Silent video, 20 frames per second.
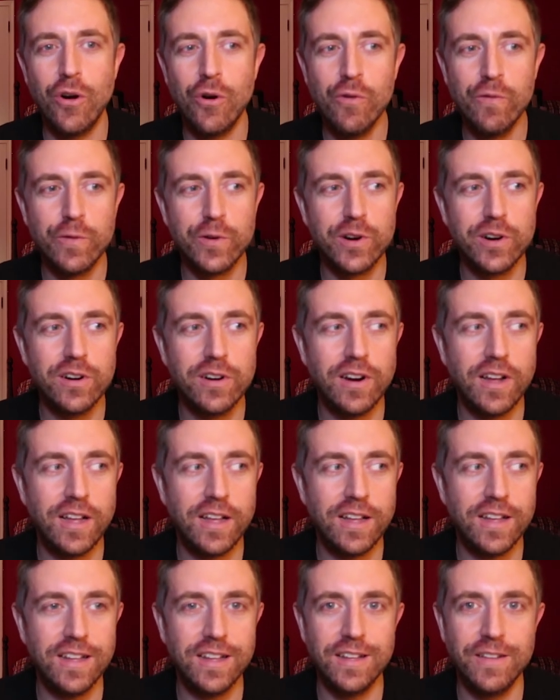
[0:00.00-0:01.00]

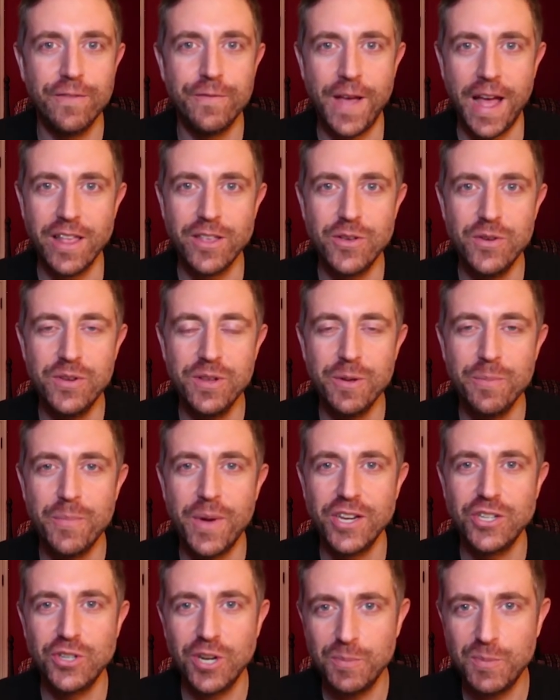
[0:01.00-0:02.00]
overvalued
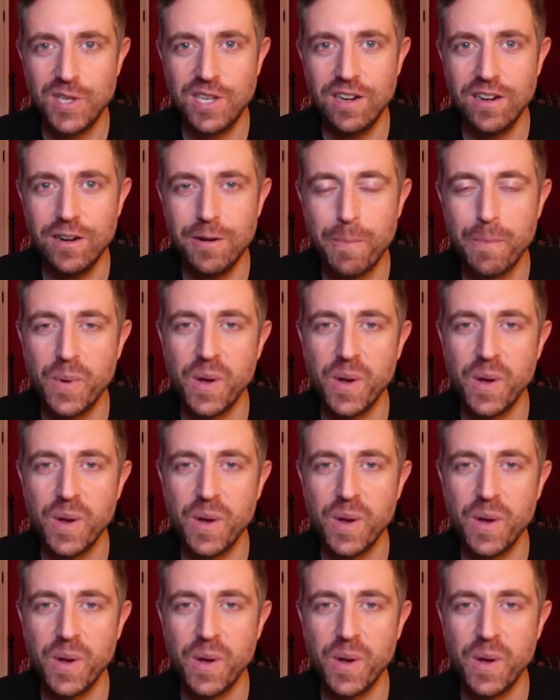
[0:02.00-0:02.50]
my trips here,